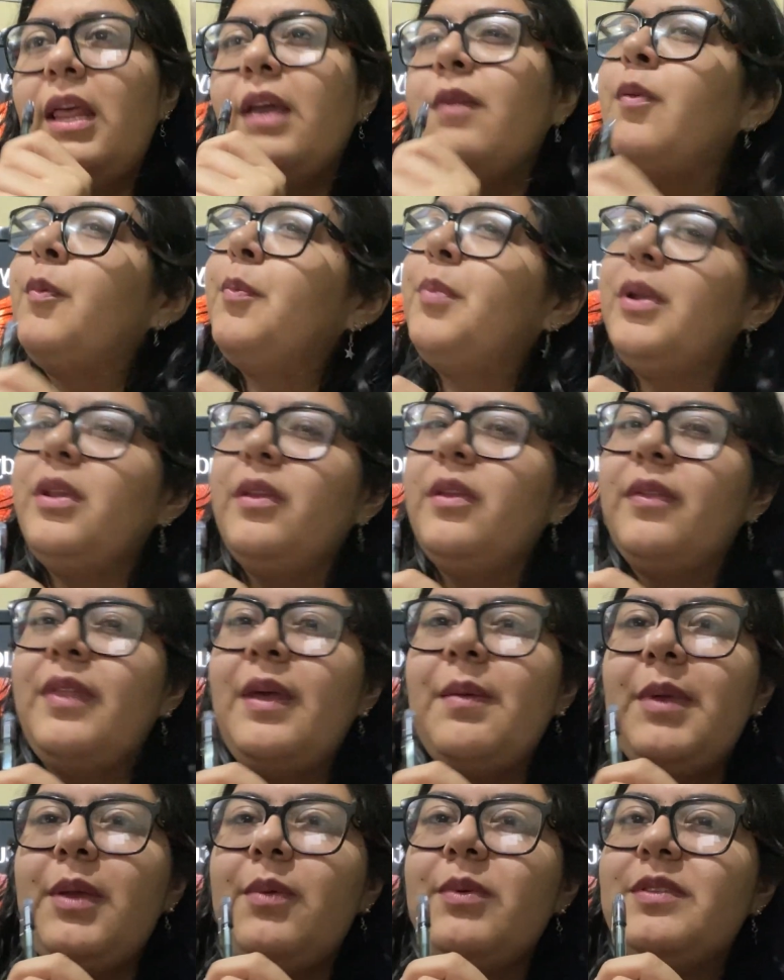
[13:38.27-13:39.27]
Like, for both of them,
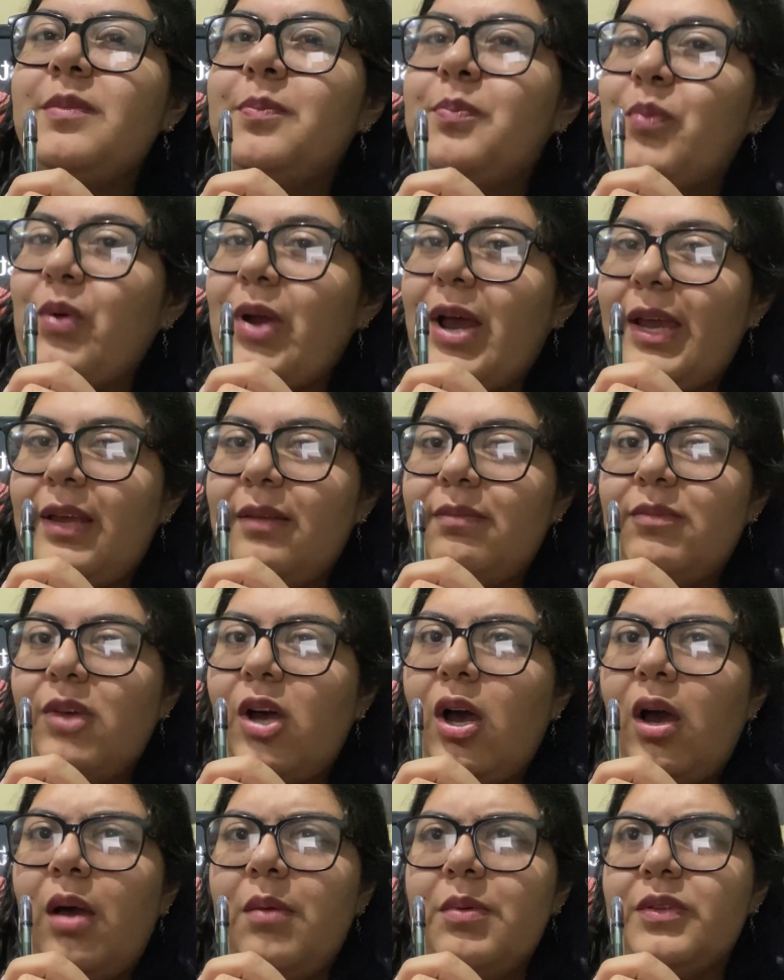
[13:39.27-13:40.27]
it was pride,
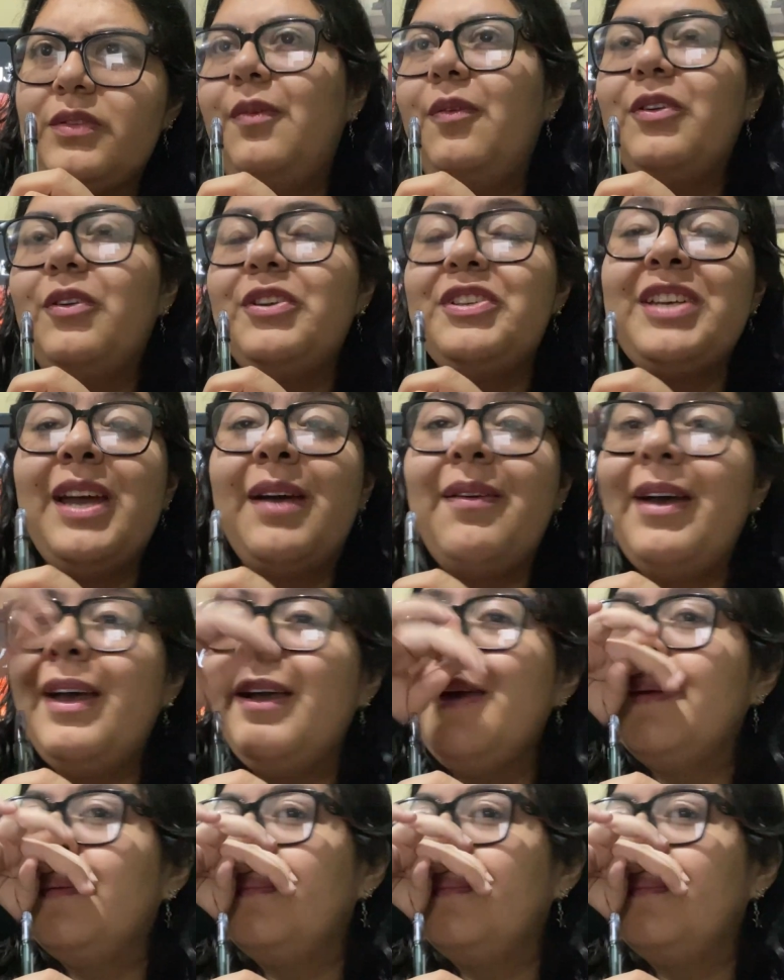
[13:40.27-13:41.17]
obviously. For Chava,